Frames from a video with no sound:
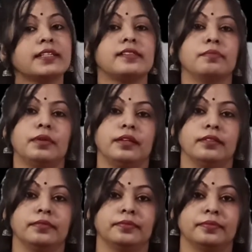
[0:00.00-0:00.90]
assembly.
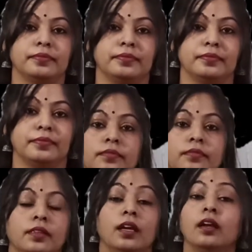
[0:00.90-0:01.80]

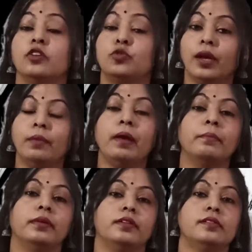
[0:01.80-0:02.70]
12
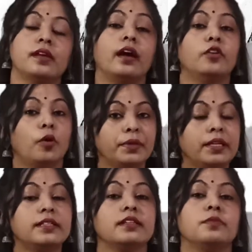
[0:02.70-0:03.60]
members are
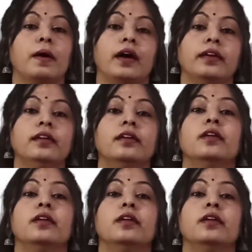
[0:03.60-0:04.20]
nominated by